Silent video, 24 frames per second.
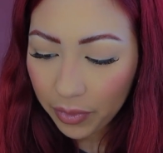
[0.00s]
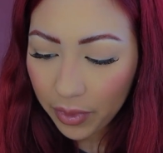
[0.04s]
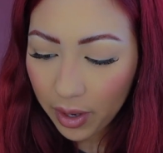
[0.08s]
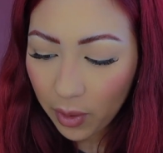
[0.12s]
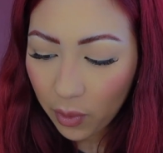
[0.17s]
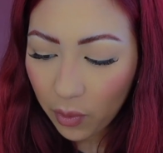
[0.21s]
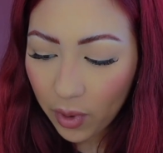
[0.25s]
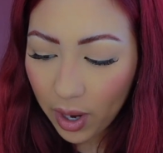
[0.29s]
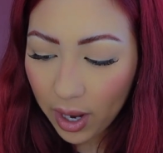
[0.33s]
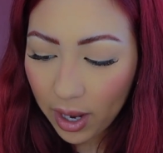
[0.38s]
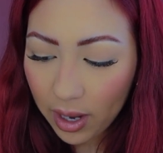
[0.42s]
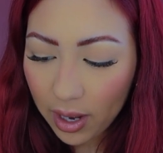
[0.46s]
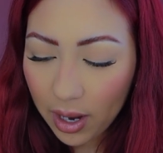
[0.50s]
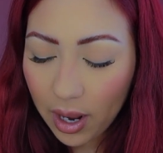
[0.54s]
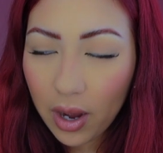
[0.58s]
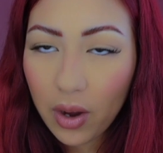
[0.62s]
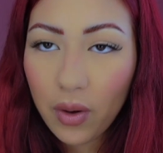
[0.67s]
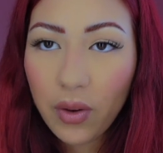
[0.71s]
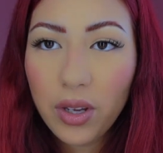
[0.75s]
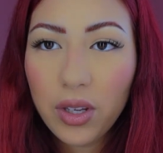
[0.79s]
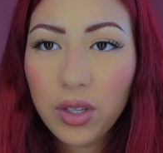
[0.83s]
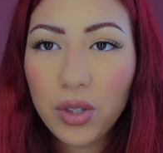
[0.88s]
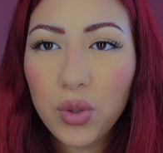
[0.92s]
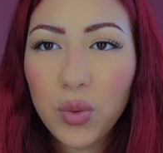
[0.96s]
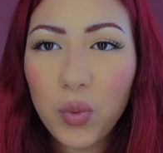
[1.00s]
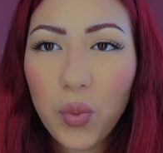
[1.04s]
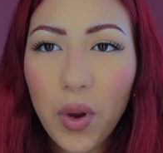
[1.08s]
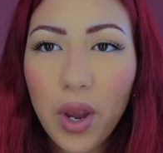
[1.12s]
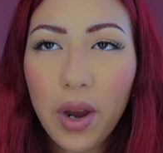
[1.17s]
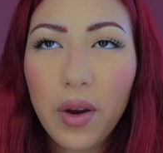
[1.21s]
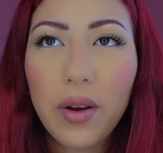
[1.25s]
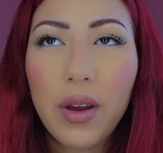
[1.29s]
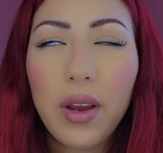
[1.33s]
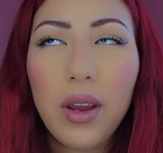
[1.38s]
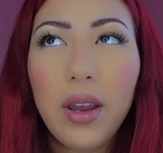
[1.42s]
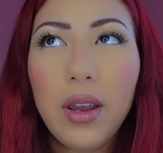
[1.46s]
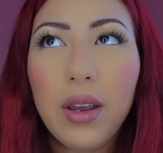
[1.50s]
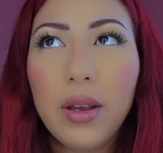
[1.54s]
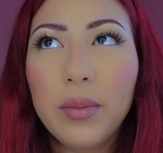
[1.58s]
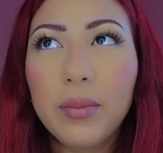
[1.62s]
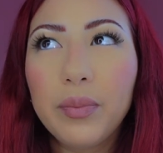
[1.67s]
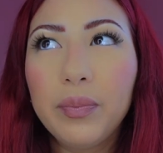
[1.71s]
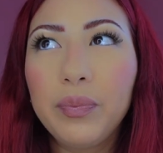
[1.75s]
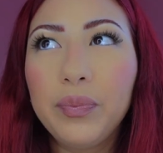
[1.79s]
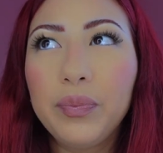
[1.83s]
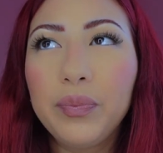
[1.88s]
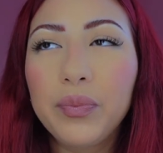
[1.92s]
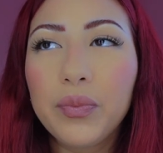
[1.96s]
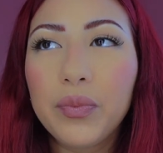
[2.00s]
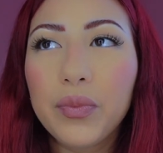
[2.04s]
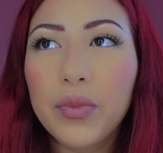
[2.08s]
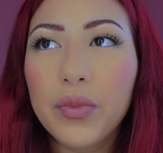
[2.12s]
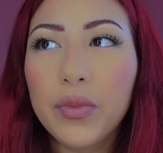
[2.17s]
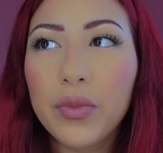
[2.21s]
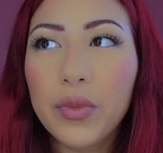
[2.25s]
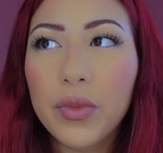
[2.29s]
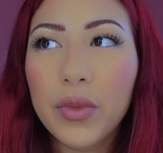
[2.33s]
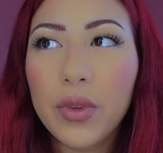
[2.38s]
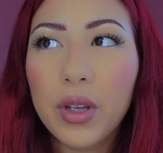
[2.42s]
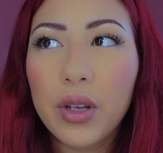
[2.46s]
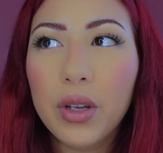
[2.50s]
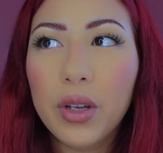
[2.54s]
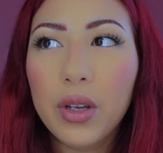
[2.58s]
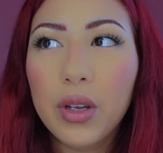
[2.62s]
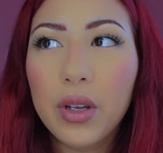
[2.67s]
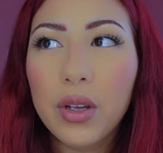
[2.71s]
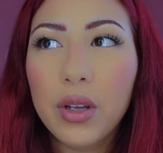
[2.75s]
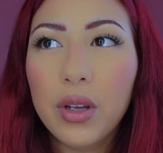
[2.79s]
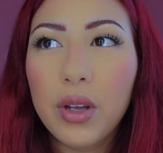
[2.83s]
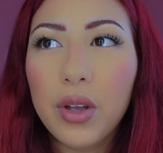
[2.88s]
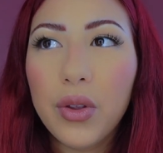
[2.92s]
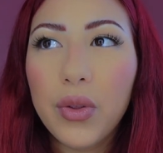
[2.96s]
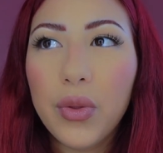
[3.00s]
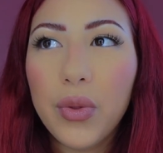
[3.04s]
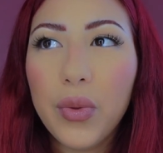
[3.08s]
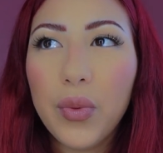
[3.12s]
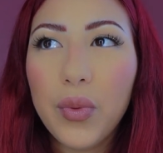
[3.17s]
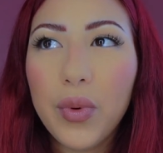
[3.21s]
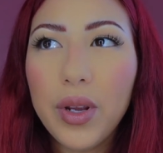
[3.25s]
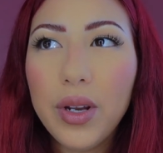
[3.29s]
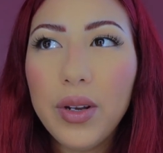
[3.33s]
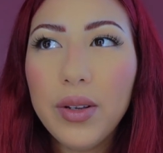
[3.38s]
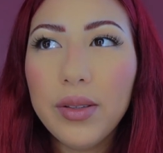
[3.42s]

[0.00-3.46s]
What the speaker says: right now he's wearing 3